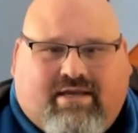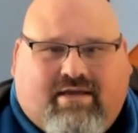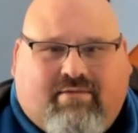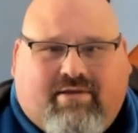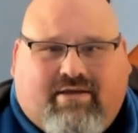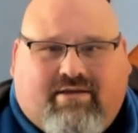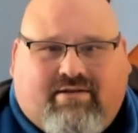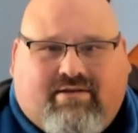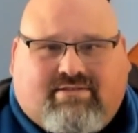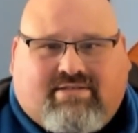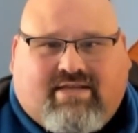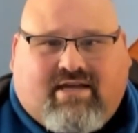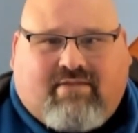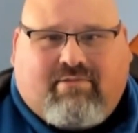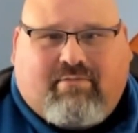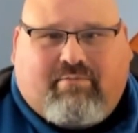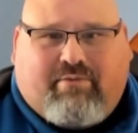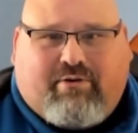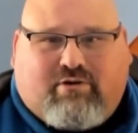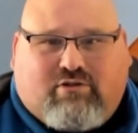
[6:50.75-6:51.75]
I mean, it's got to
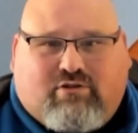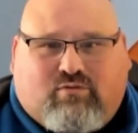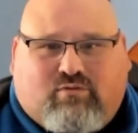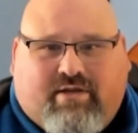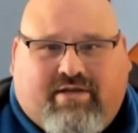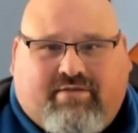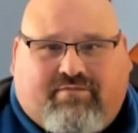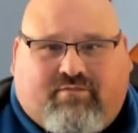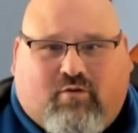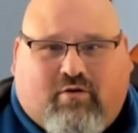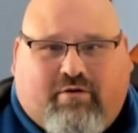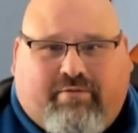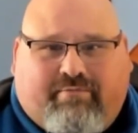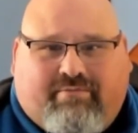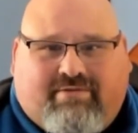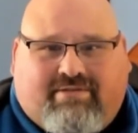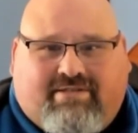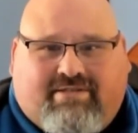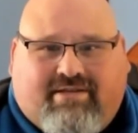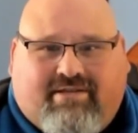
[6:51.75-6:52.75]
be bittersweet for
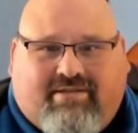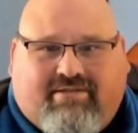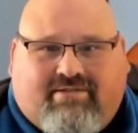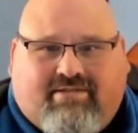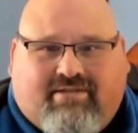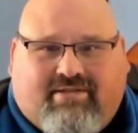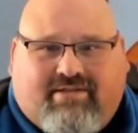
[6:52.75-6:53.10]
him to